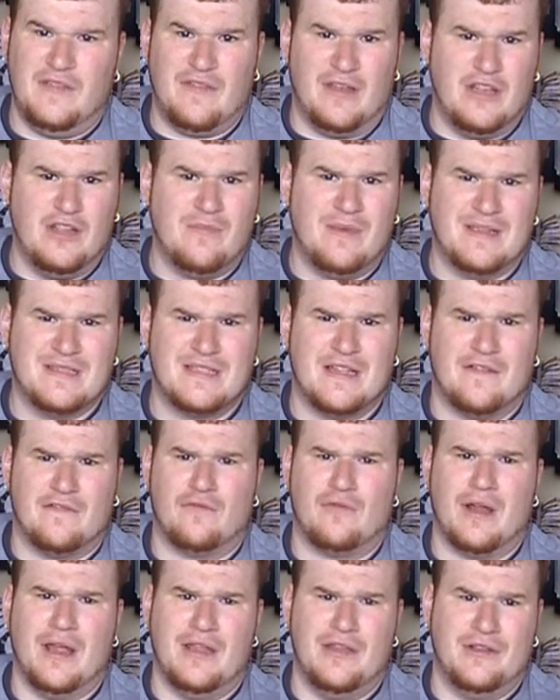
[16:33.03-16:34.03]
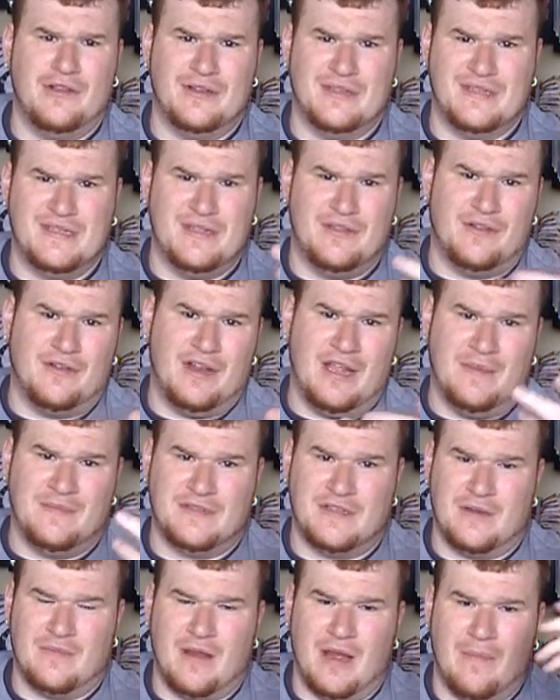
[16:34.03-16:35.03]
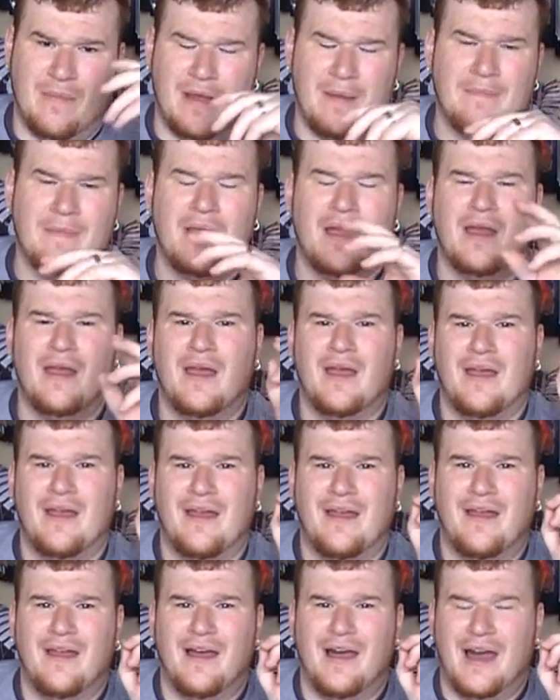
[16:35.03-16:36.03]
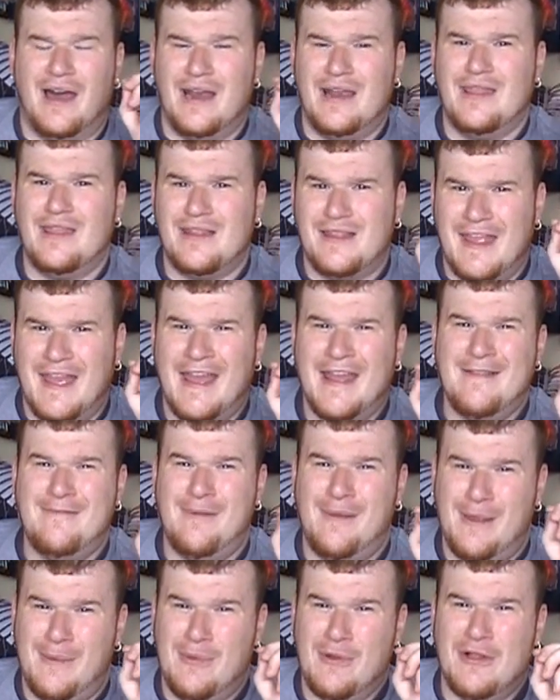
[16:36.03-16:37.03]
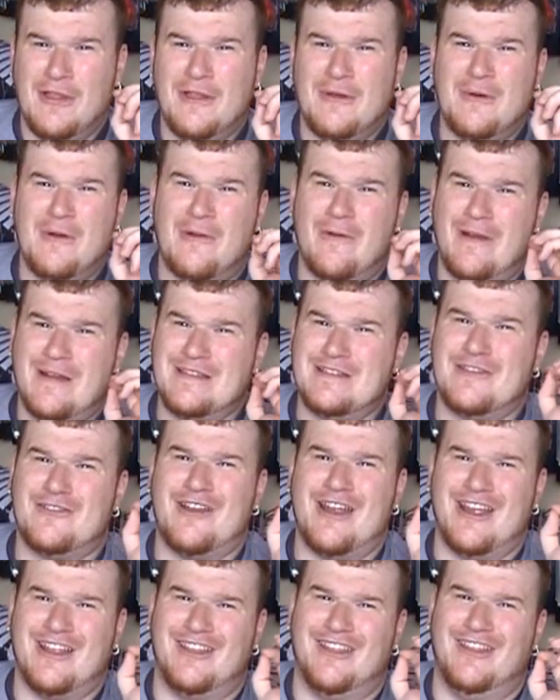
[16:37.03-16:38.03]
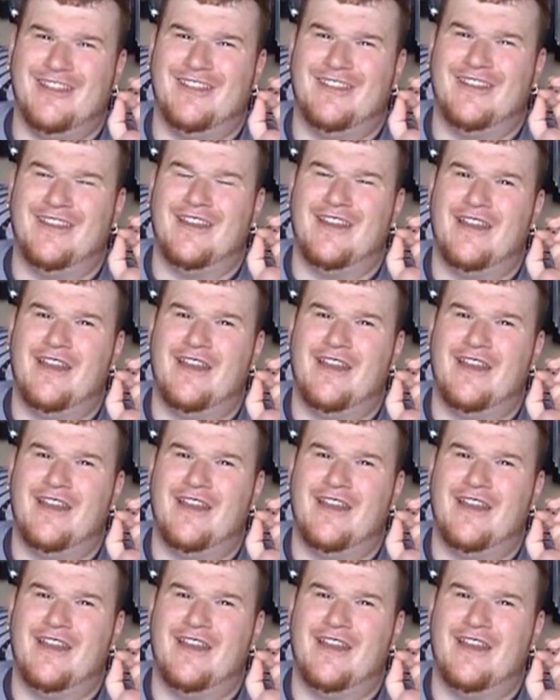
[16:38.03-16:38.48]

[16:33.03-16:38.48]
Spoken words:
I do my stuff right, you're going to see their names here pop up. Out of the 10 people that were resurrected,